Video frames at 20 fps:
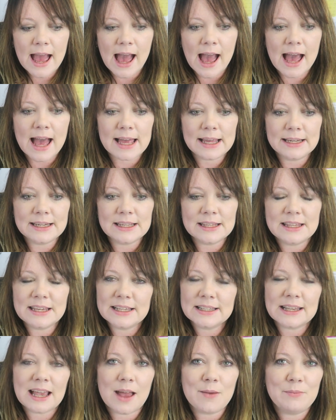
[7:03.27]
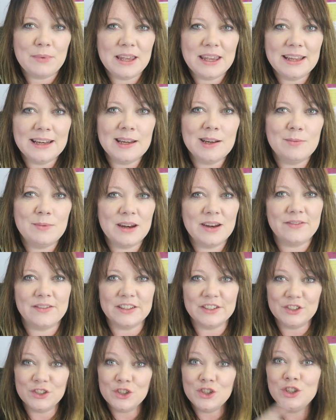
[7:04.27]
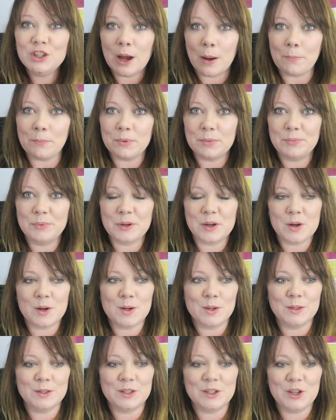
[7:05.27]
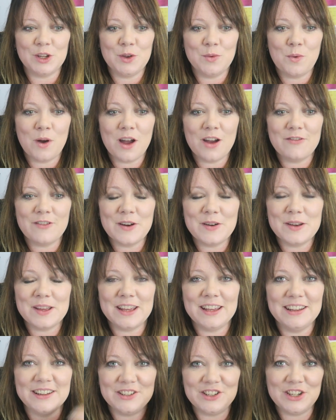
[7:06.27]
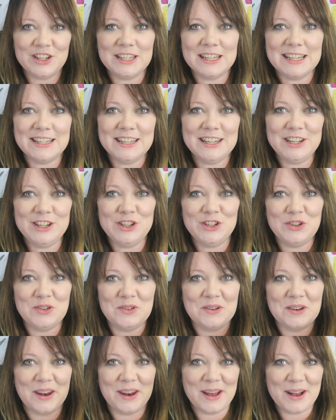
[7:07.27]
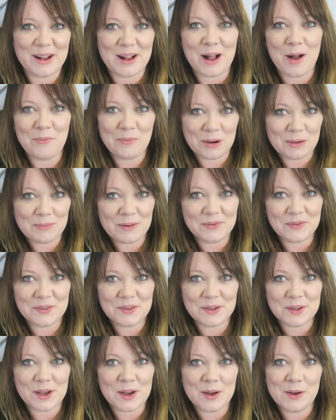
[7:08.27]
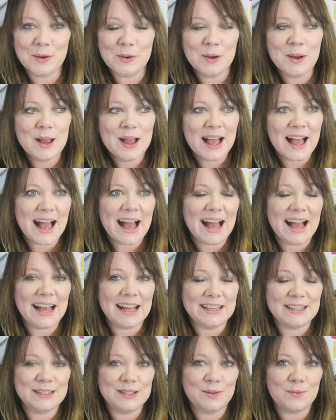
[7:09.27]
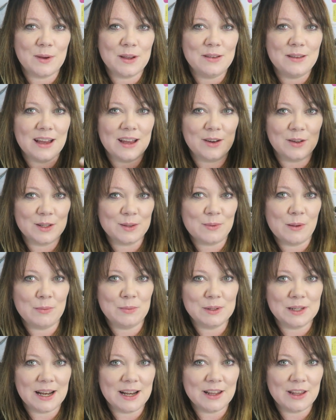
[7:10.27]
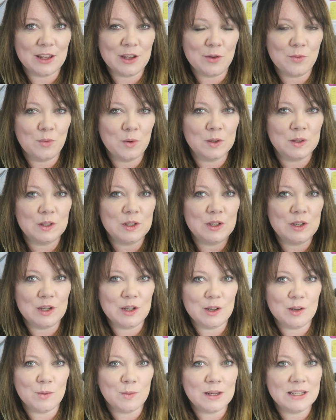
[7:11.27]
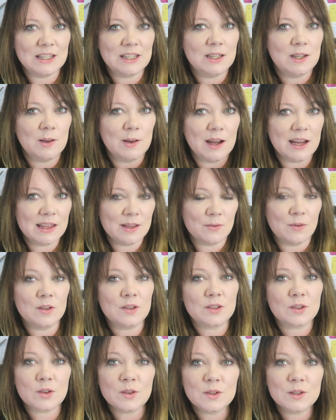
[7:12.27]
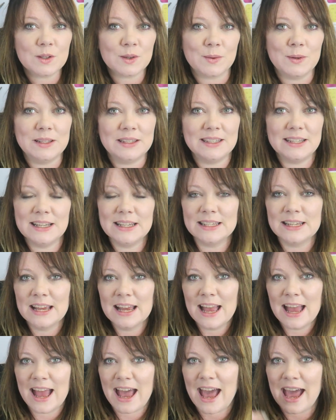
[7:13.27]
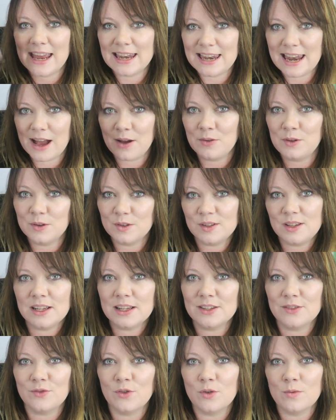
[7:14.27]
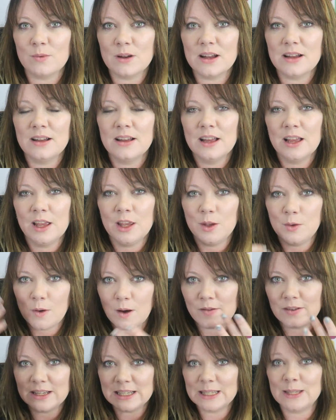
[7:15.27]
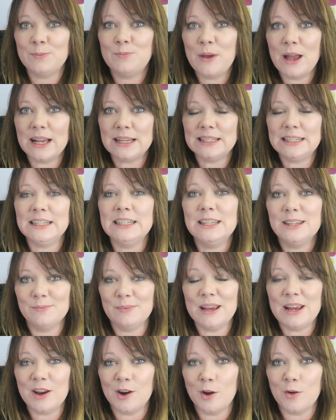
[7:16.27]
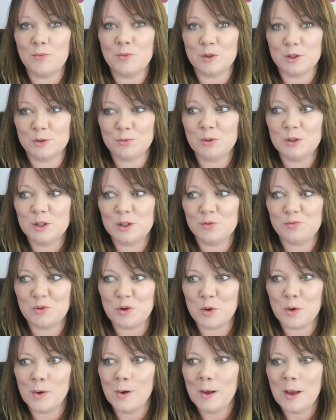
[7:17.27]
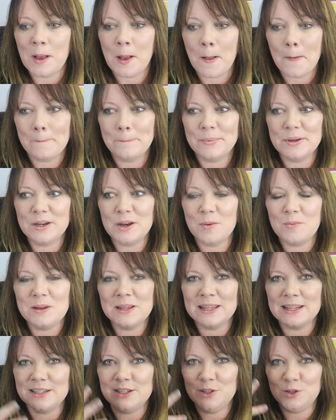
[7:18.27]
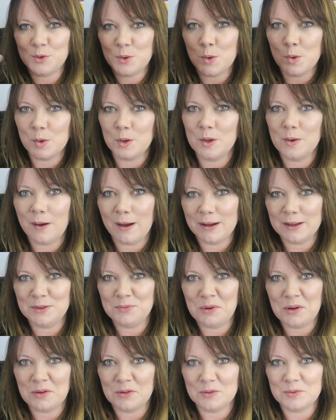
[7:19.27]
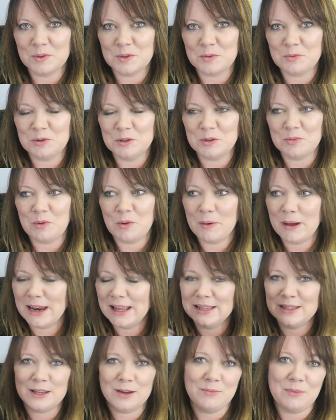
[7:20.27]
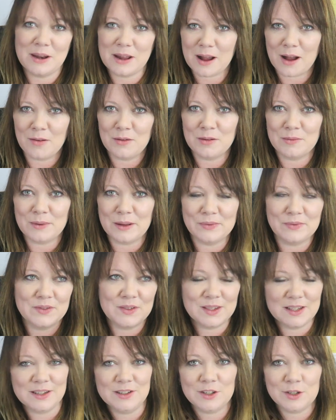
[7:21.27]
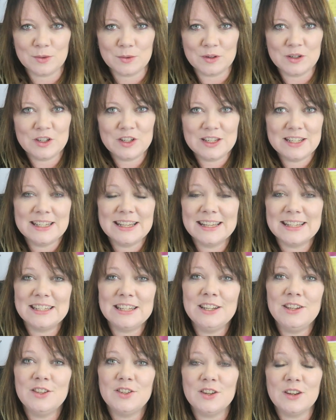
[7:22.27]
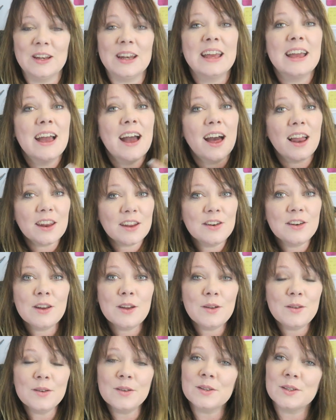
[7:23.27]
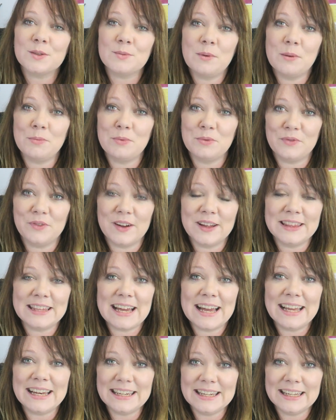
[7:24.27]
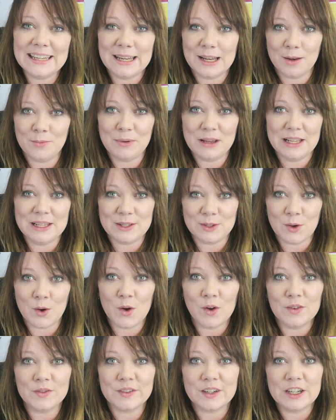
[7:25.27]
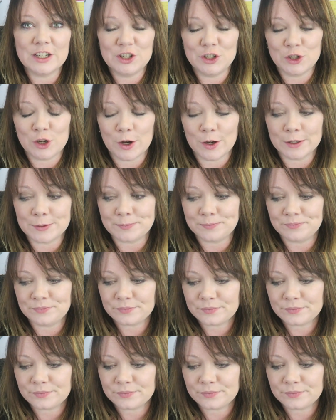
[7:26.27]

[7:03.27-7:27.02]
And this can be a little bit of a jump because you were only a GCSE student a couple of months ago and where you had lots of people telling you what to do, when to do it, and there were lots of consequences. And now you're a sixth former, you are expected to be a lot more responsible, but nobody's actually taught you how to be a lot more responsible and it's only been a couple of months since you were a GCSE student. And I know lots of people find that a little bit of a shock.